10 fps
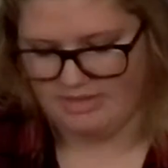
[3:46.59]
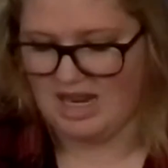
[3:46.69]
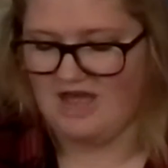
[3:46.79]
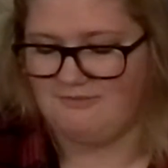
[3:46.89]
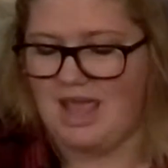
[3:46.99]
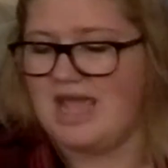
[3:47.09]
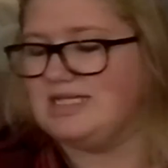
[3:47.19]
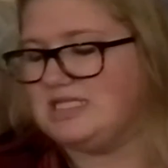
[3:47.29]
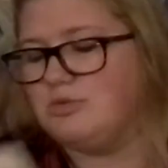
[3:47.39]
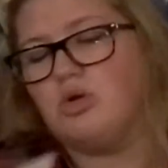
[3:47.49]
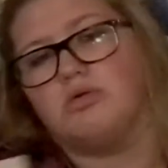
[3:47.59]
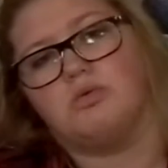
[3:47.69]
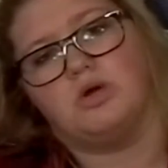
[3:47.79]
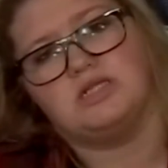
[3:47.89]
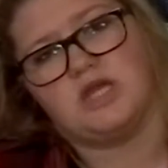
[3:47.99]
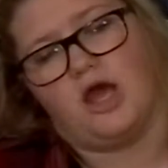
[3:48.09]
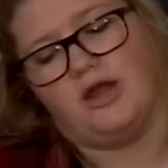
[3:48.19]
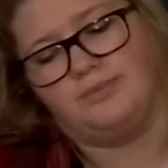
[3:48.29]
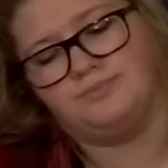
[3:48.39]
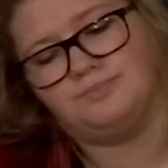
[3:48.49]
then I have my AC Moore Rewards
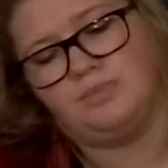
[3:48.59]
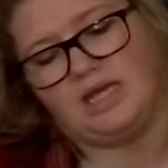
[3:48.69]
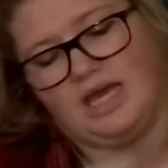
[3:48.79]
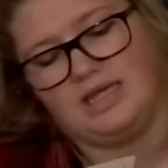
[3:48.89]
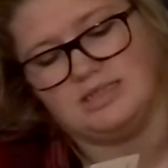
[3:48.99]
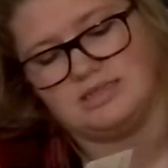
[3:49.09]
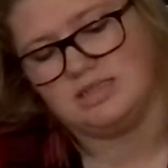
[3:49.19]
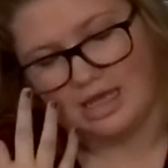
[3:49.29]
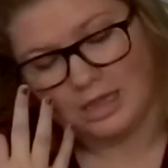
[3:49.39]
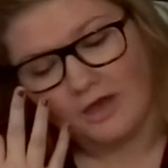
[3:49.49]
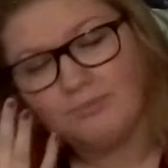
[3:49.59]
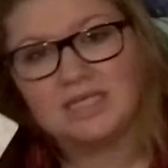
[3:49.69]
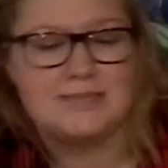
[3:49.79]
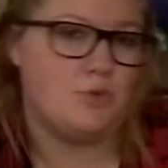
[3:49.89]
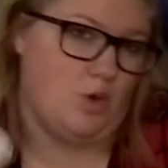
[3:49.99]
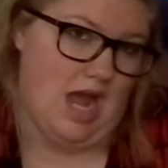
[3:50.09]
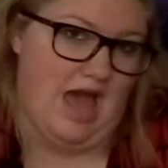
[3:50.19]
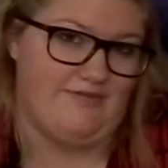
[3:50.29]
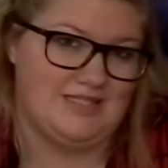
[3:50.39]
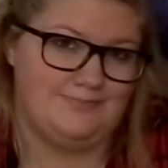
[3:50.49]
card because I love me some
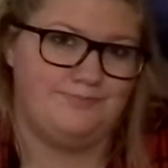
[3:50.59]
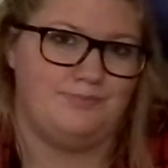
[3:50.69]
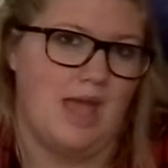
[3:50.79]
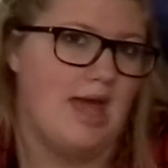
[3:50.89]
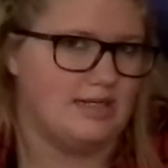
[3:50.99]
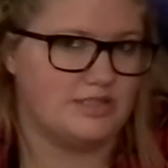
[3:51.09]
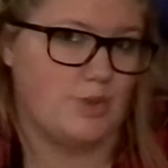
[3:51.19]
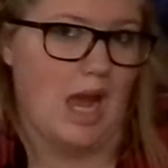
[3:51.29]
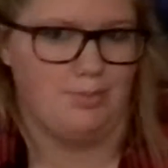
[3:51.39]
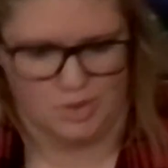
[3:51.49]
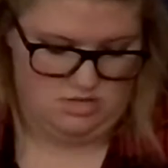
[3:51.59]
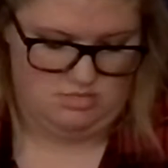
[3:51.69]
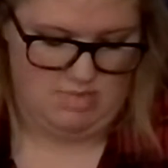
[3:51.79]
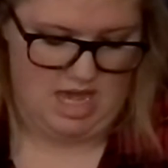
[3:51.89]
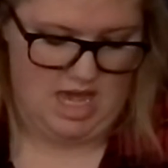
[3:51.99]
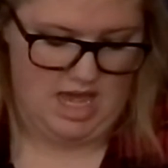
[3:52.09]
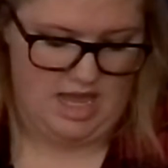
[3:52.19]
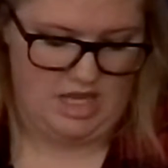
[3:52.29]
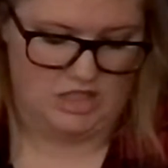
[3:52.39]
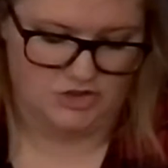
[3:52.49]
crafts and a scrapbook.
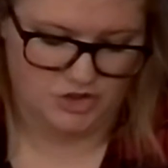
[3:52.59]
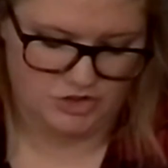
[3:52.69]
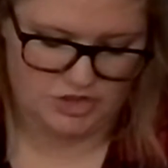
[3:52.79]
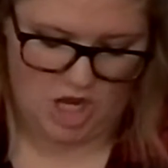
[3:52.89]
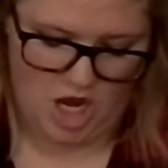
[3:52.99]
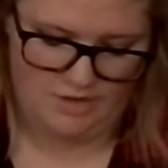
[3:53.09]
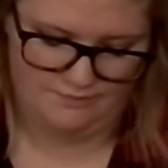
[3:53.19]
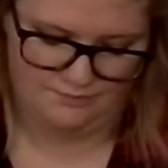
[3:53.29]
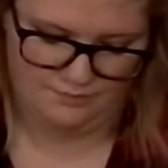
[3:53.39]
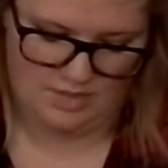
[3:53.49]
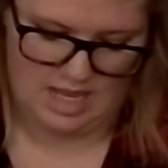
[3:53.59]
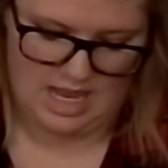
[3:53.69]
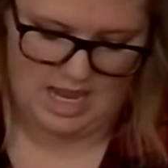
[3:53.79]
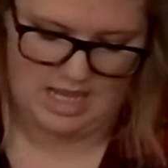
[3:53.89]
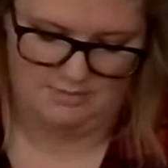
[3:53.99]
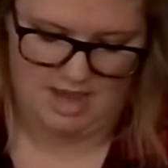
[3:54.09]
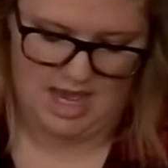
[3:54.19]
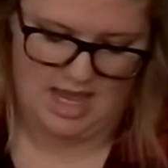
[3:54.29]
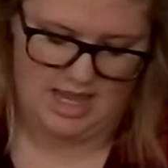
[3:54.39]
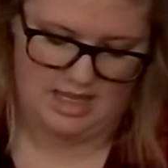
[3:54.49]
My insurance card and
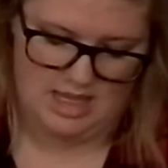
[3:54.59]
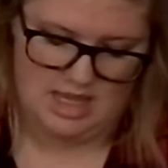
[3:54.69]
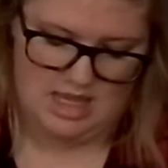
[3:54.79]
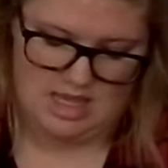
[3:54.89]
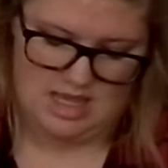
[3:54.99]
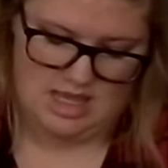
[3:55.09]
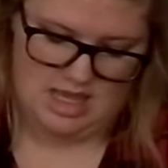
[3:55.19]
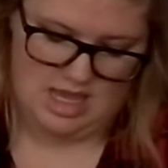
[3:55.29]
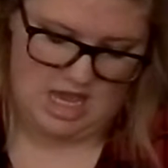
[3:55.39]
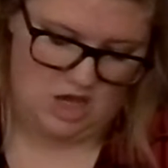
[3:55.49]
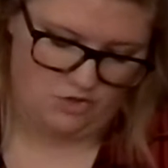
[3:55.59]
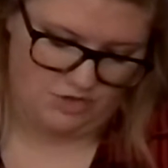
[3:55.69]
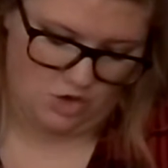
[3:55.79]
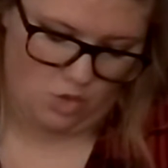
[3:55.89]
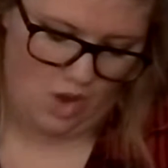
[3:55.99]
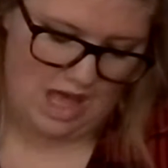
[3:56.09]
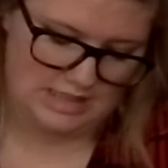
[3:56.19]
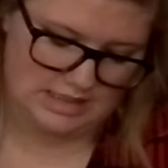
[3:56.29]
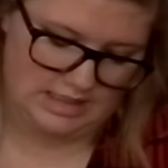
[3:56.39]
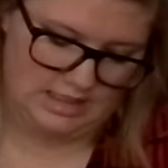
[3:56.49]
my
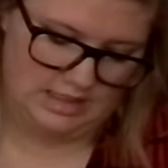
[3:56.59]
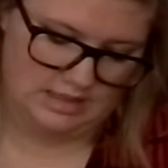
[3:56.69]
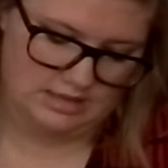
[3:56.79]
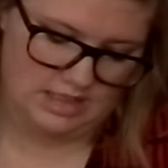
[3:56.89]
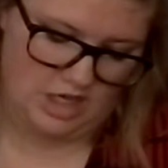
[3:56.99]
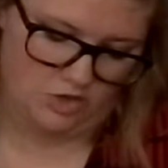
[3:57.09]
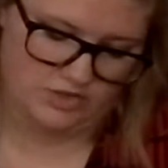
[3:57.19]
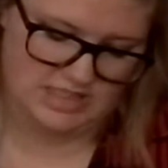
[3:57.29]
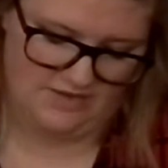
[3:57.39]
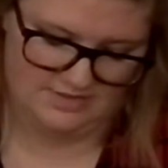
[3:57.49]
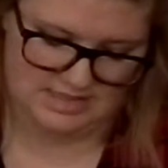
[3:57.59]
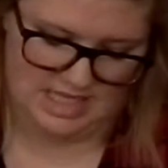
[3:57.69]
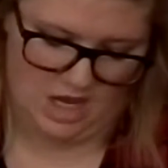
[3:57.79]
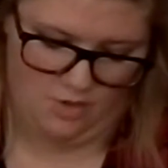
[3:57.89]
HealthEquity health savings account,